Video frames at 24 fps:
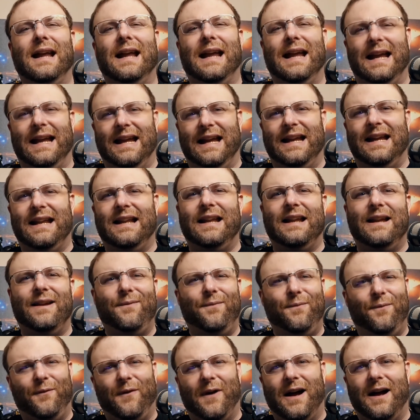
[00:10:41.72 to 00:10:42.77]

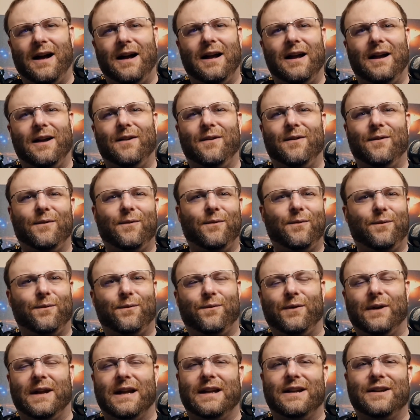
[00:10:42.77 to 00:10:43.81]

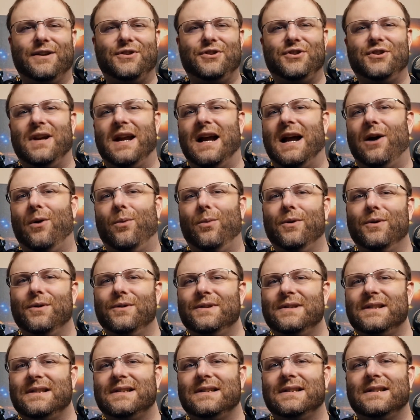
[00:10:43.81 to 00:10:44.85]
85-ish
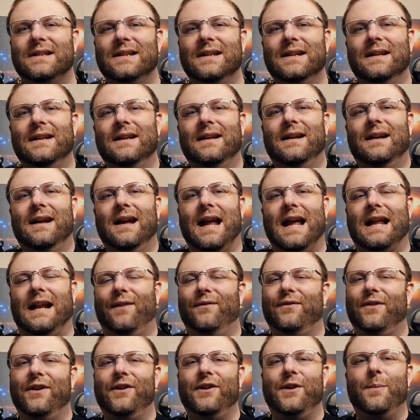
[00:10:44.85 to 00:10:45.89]
hours, and I've
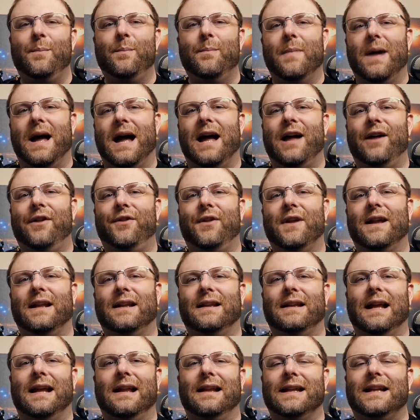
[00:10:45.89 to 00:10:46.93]
done the math,
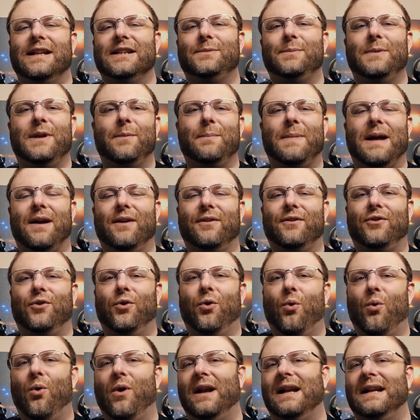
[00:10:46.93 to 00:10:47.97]
and that leaves me about
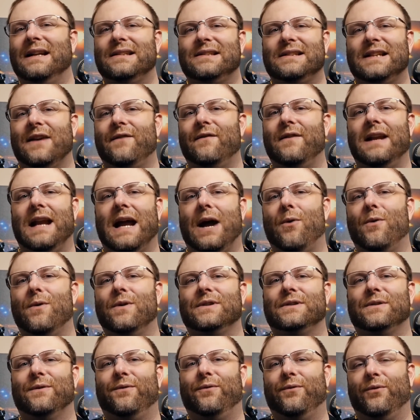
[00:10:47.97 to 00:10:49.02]
27
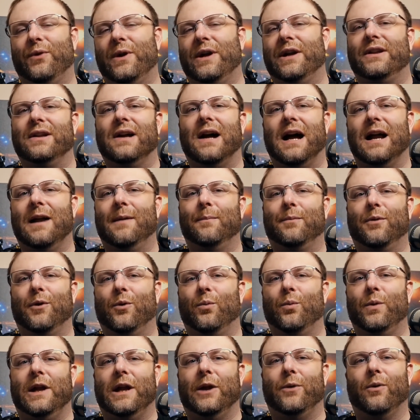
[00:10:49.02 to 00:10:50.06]
hours of free time per
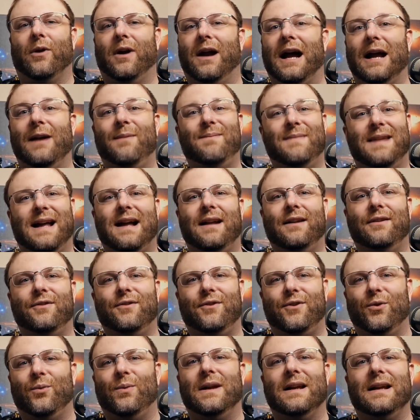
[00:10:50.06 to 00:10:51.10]
week where I'm not
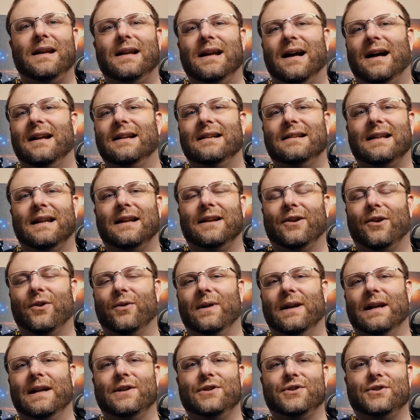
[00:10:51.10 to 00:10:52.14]
doing content
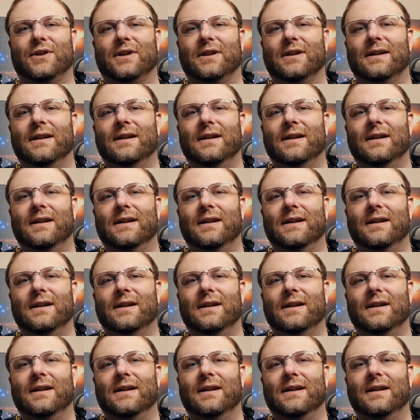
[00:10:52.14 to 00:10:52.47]
creation.